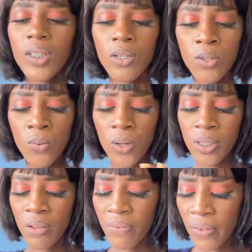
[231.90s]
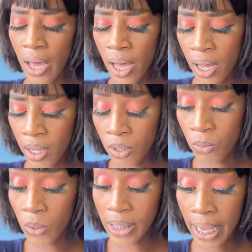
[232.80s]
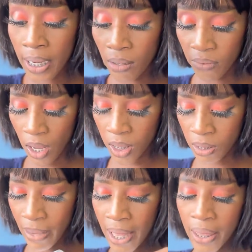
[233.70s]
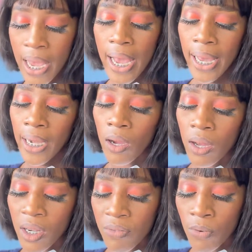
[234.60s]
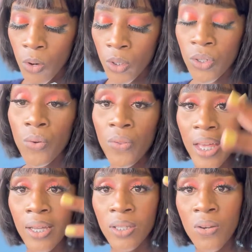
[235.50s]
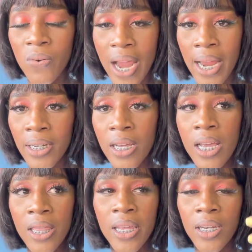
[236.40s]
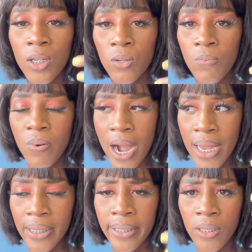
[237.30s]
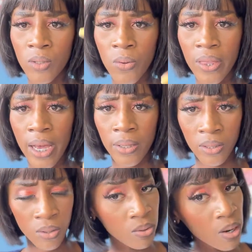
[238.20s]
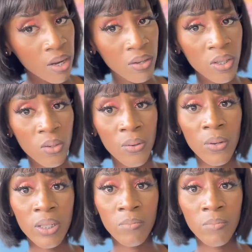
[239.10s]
towards the end of last month, and I got it for 2,000 rand. The initial price is 2,200, so it was